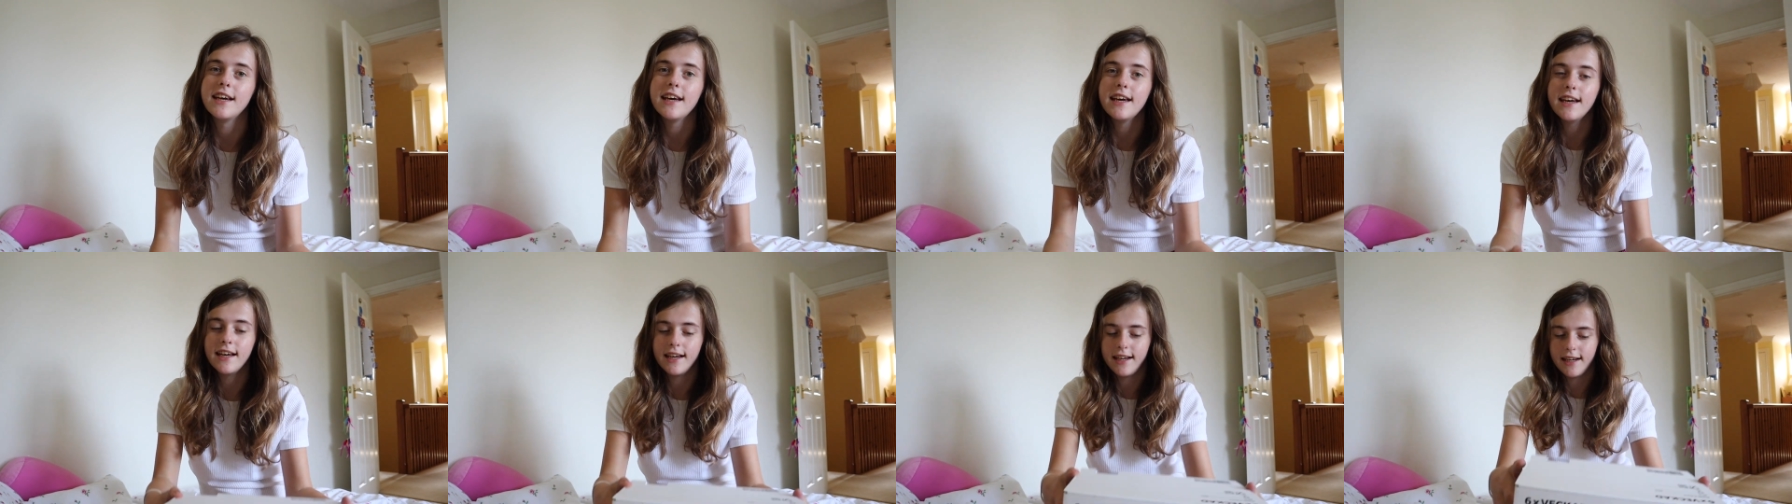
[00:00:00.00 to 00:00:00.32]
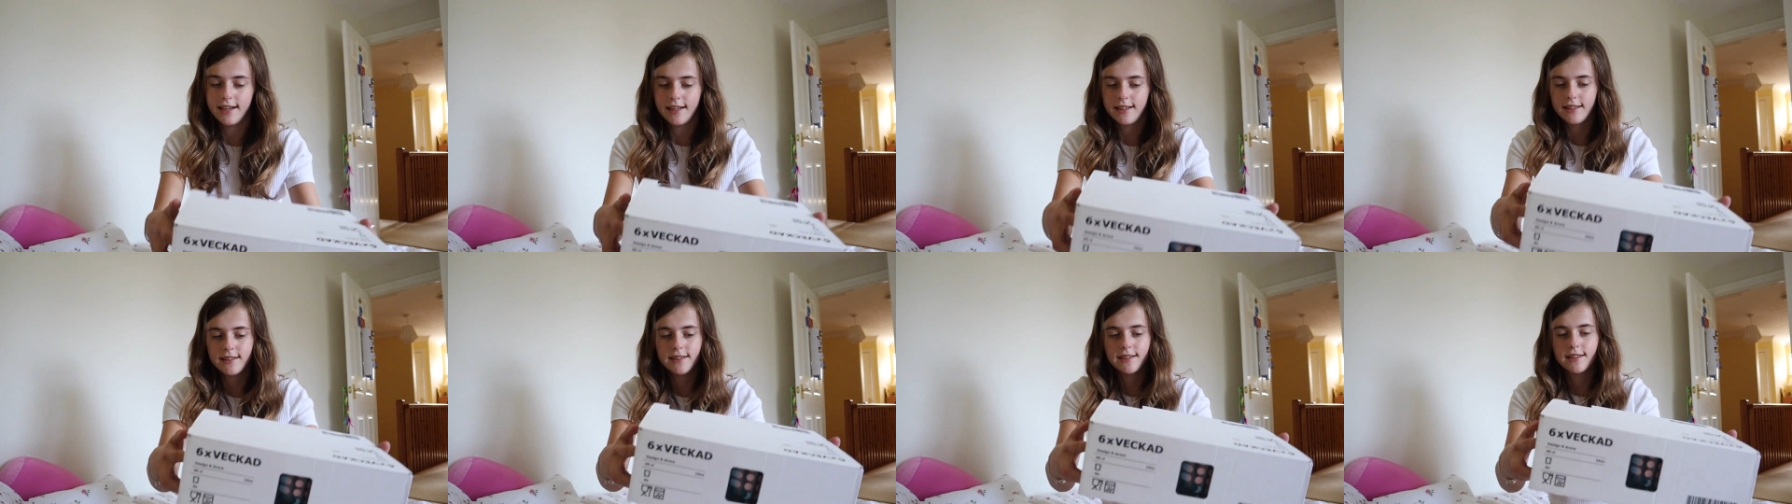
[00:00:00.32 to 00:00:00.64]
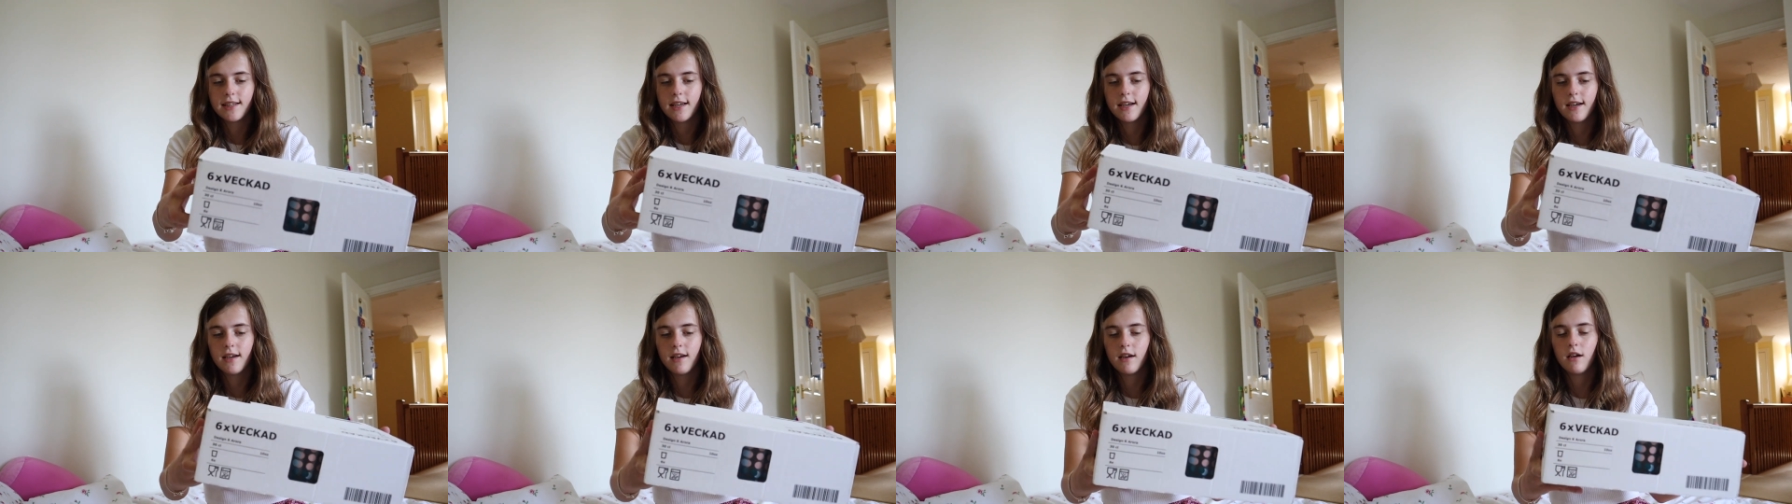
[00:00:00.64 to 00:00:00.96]

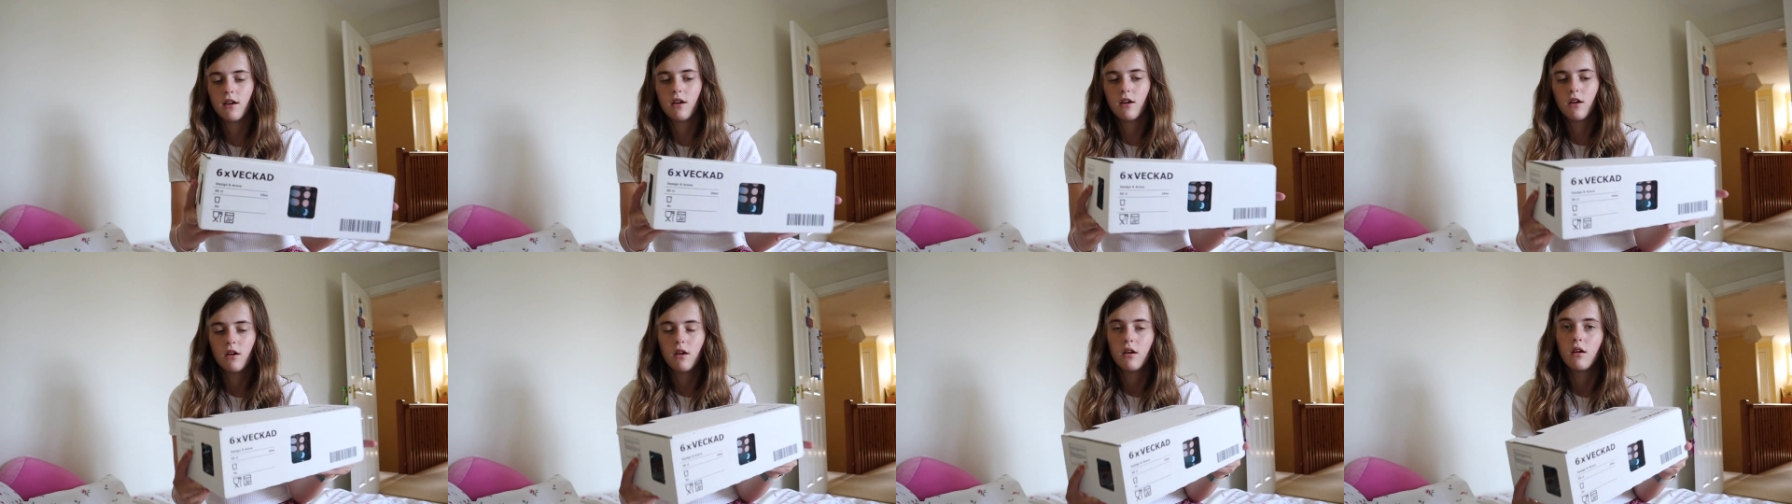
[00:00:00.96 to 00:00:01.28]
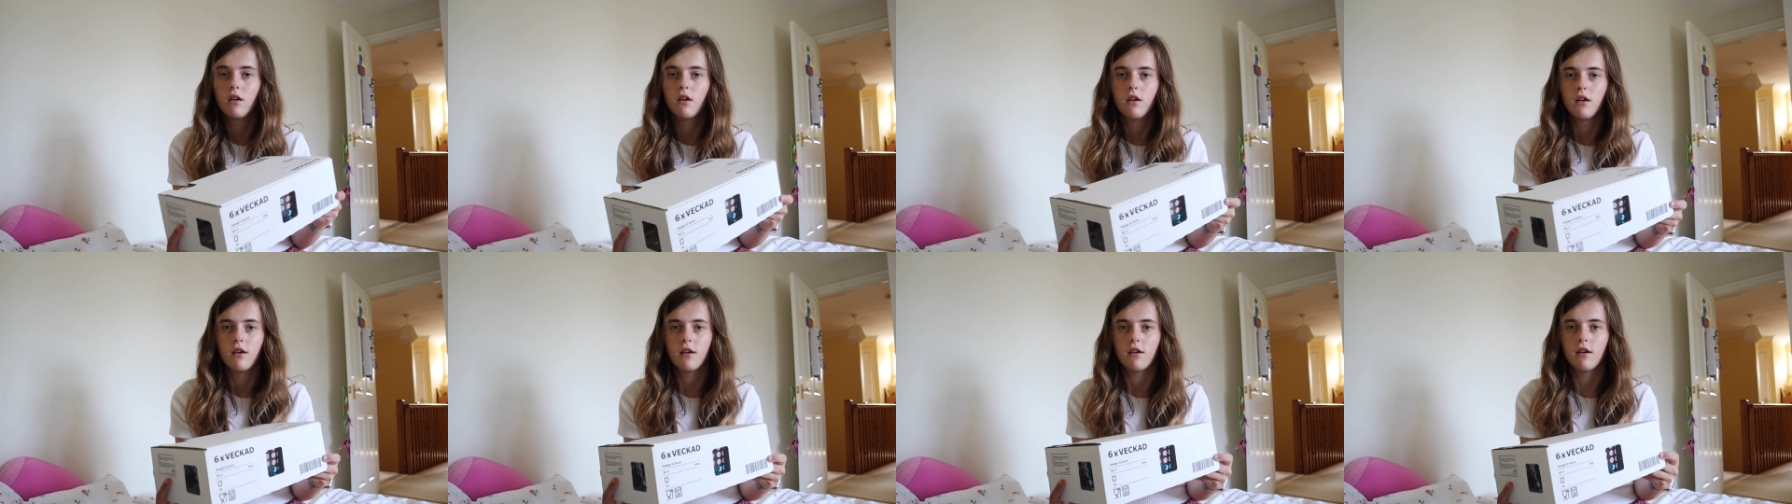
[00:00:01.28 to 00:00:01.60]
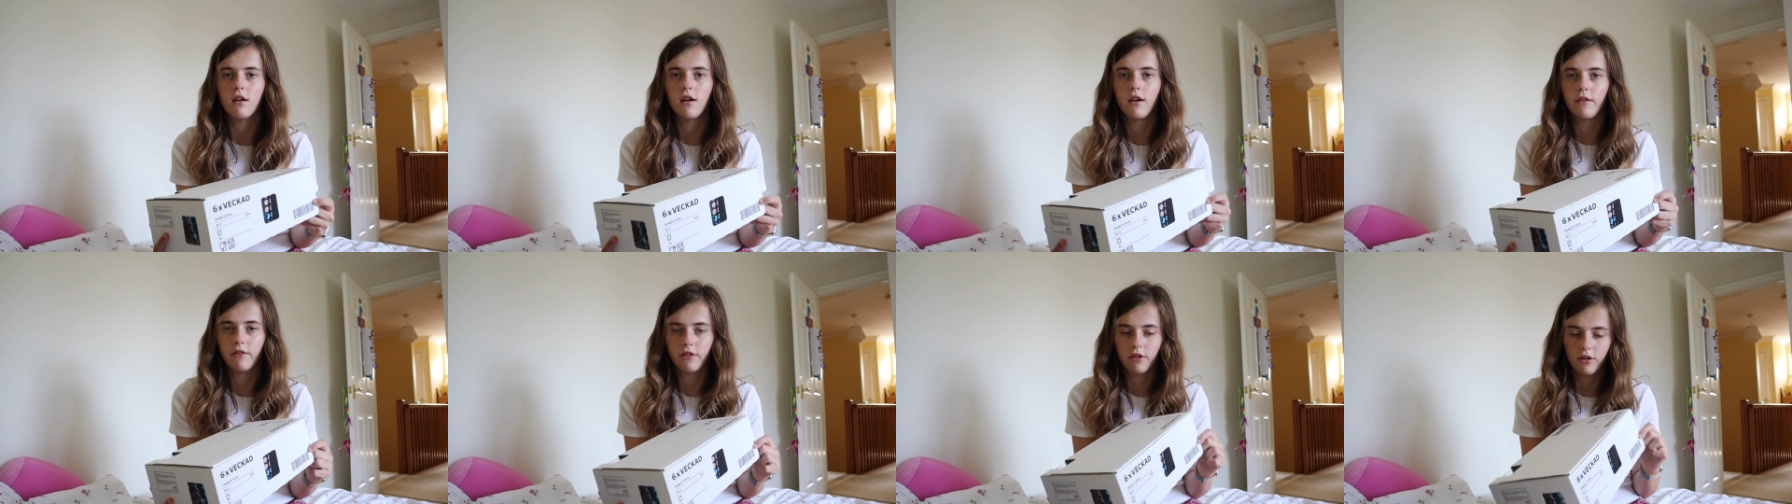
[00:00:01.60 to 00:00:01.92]
is,
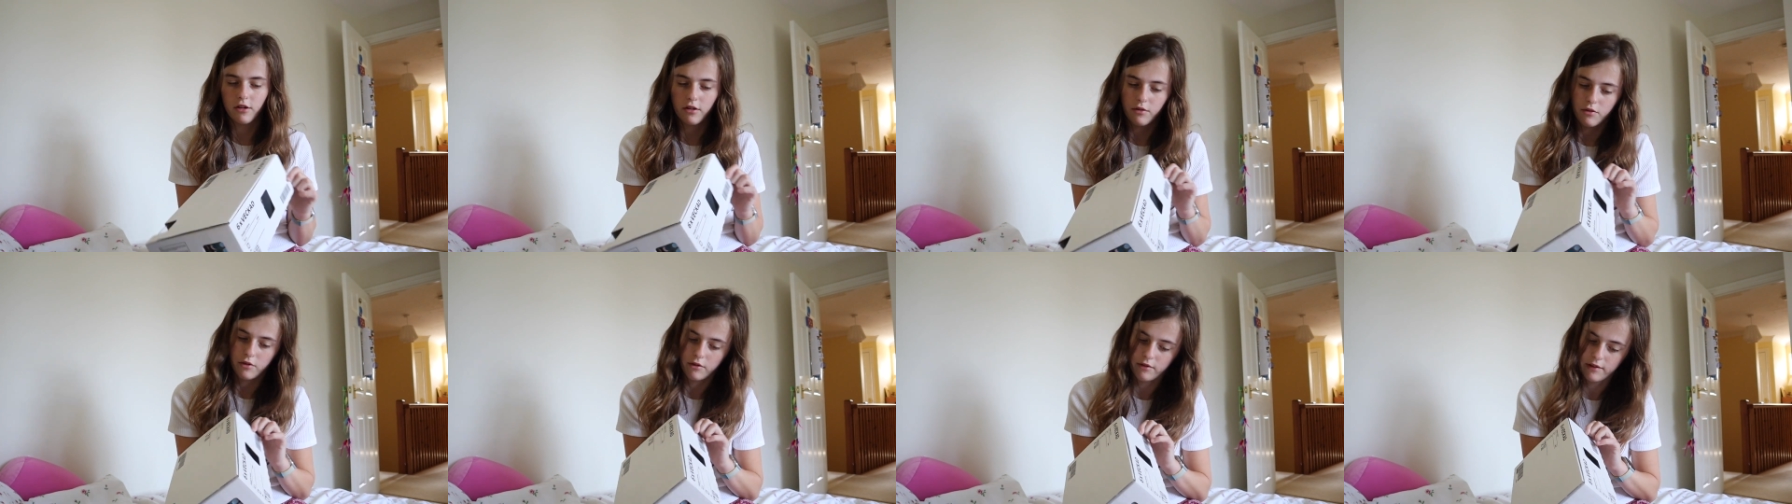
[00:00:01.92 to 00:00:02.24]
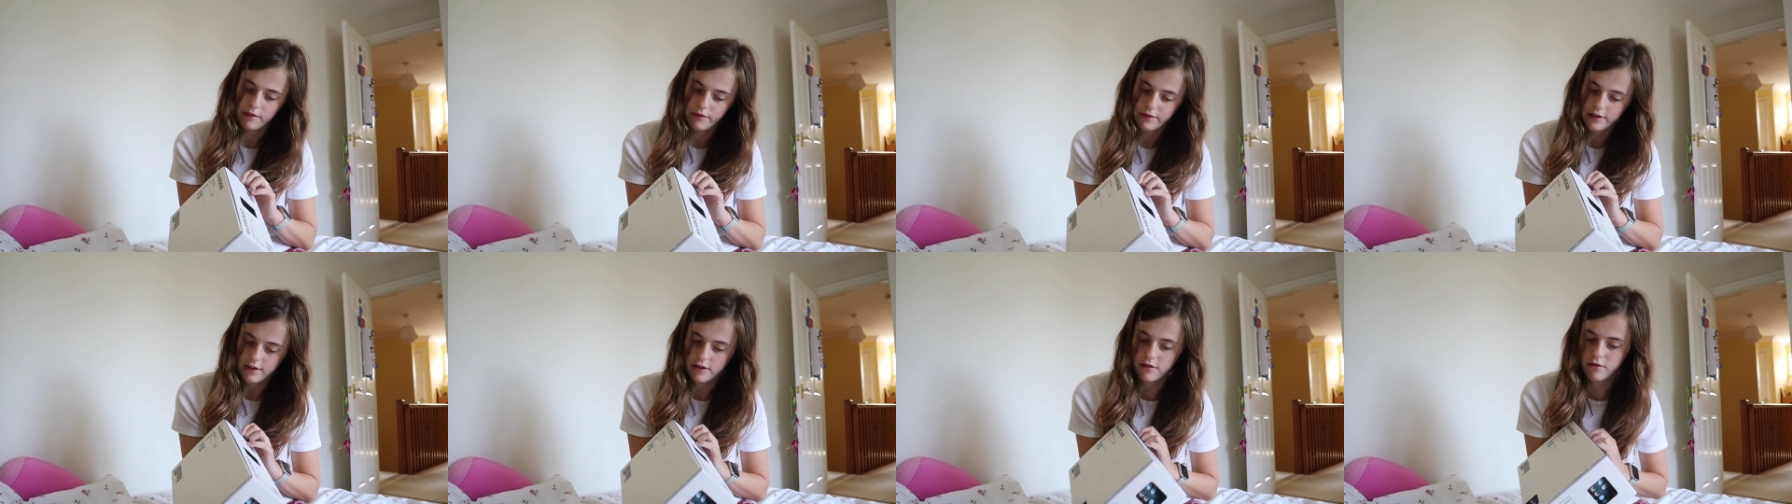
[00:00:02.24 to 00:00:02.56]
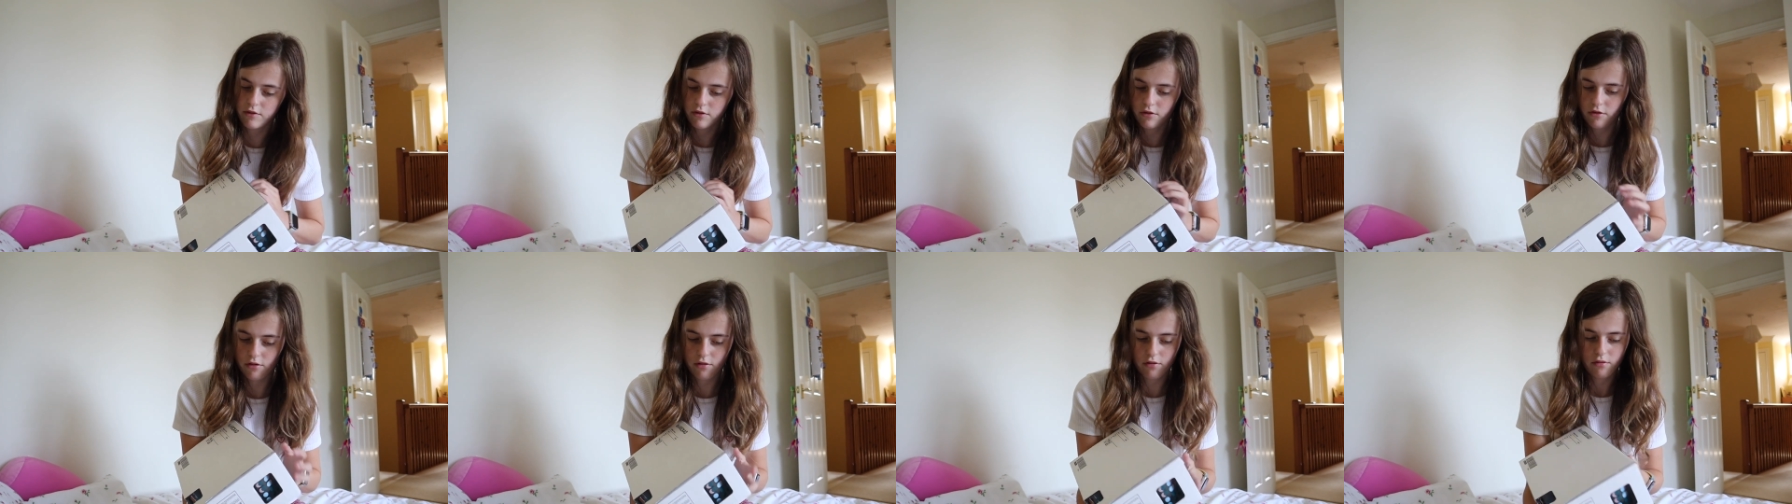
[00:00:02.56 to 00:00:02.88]
I've got it the wrong way
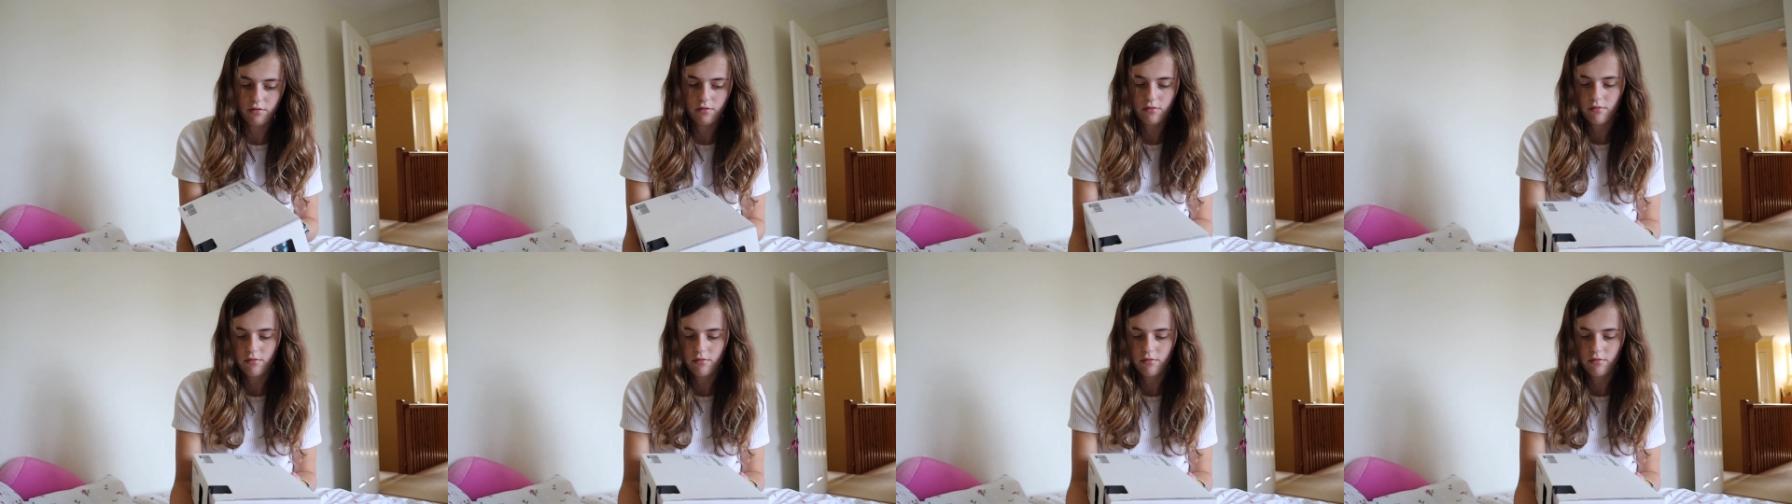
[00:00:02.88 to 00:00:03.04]
around,